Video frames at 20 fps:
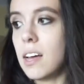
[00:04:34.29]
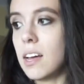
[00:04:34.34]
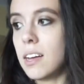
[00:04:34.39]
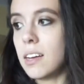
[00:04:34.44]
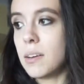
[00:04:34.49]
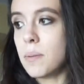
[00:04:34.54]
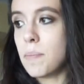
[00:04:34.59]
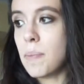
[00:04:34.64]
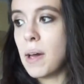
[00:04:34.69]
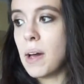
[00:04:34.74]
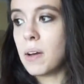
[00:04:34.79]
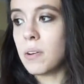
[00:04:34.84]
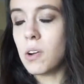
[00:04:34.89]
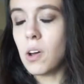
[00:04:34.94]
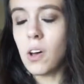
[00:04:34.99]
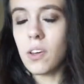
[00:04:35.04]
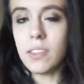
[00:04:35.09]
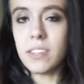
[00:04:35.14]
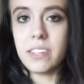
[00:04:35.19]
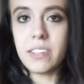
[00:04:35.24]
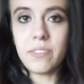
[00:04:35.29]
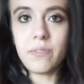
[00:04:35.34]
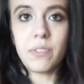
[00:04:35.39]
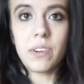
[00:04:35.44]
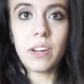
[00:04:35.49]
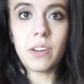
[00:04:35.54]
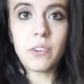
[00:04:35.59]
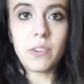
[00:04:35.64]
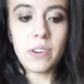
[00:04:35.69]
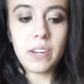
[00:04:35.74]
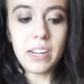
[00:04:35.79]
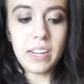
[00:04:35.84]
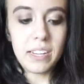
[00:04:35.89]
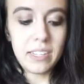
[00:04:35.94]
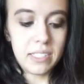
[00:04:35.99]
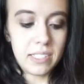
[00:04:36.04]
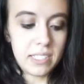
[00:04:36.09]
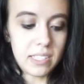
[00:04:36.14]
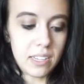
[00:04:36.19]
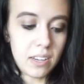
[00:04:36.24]
about all the different
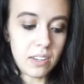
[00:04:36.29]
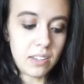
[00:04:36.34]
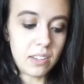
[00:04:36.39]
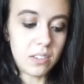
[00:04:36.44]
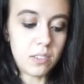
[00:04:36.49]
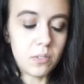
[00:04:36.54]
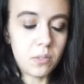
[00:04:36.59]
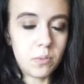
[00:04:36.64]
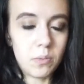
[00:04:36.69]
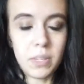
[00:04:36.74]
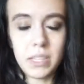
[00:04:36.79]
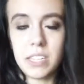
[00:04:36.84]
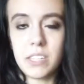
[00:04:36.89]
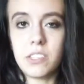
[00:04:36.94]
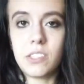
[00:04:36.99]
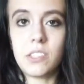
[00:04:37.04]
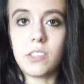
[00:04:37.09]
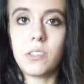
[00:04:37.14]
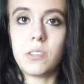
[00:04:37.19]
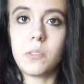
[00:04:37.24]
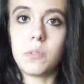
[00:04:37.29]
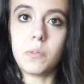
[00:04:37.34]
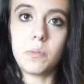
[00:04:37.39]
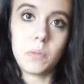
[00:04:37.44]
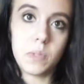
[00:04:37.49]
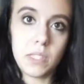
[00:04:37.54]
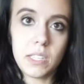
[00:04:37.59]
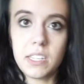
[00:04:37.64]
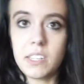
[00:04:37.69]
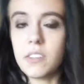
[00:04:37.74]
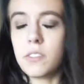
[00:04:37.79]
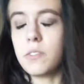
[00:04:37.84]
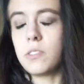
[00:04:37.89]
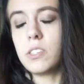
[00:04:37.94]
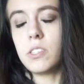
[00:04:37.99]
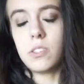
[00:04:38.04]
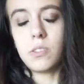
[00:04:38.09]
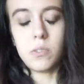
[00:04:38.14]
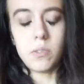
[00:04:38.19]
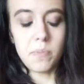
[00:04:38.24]
ingredients and what they do and what they don't
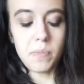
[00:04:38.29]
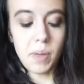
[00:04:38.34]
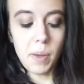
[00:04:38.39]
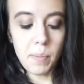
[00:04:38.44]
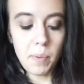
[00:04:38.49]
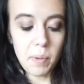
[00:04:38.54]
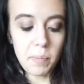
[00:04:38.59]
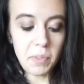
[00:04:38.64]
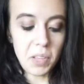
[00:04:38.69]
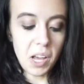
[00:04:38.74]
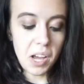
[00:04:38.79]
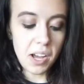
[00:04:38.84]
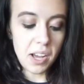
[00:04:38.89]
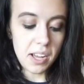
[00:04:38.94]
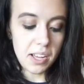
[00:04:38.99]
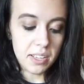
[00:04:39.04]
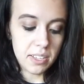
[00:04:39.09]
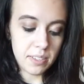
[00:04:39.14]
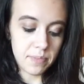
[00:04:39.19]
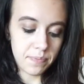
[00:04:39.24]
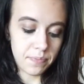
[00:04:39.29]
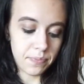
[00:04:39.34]
do and blah, blah, blah.